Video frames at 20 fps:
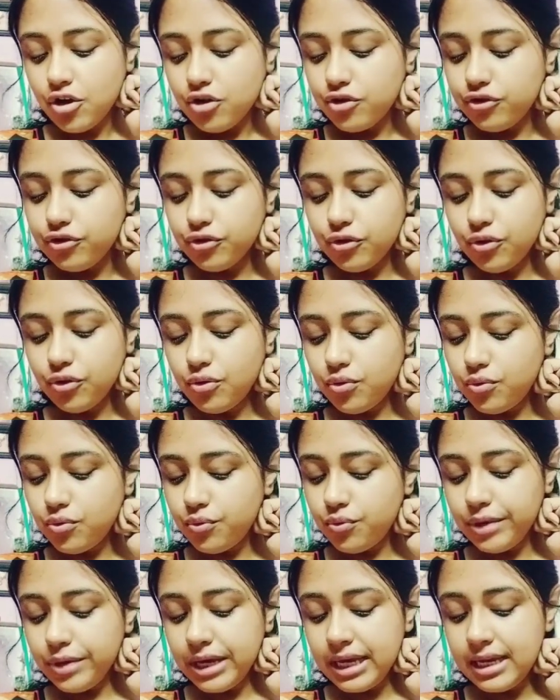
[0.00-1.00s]
So
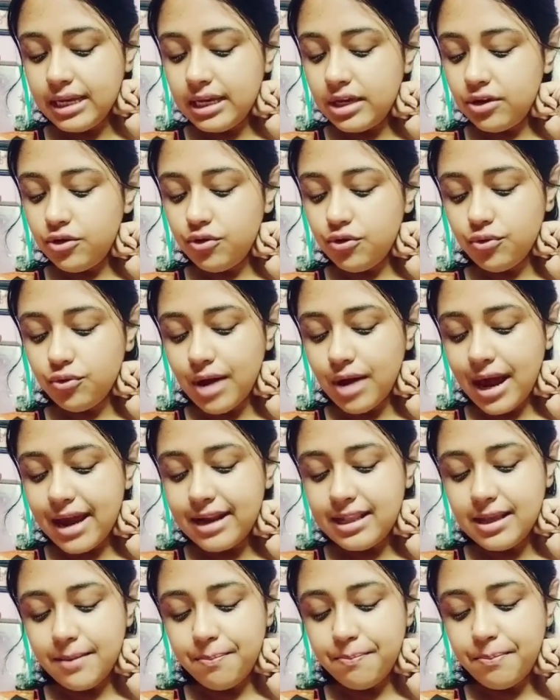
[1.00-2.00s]
we need to
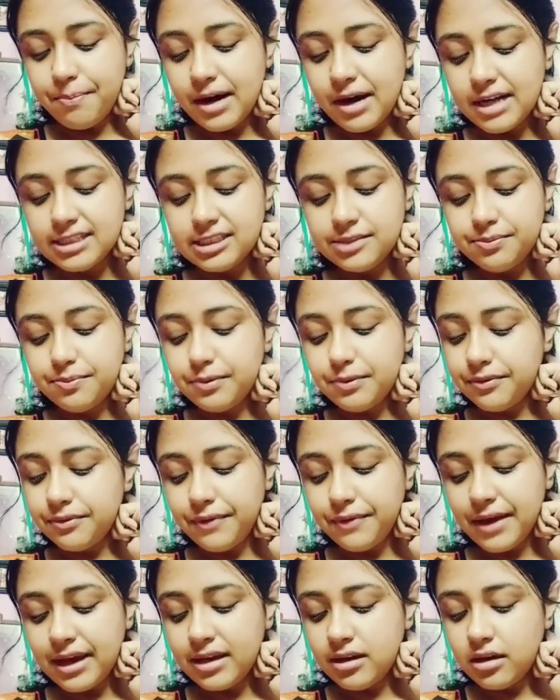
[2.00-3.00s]
write the past
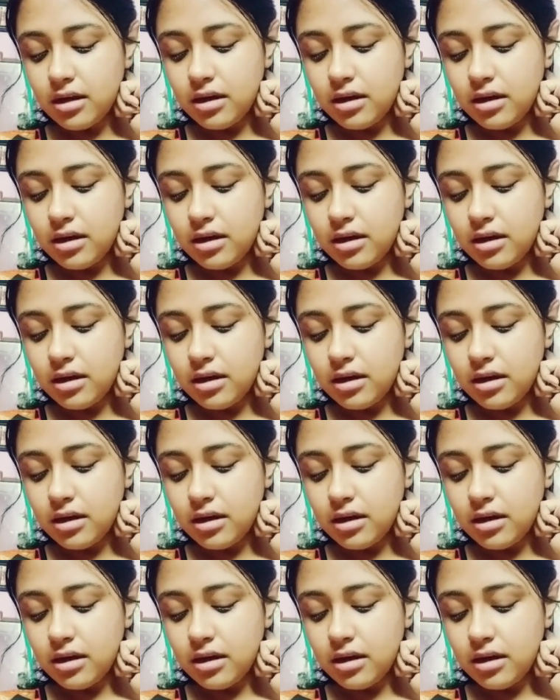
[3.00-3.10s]
perfect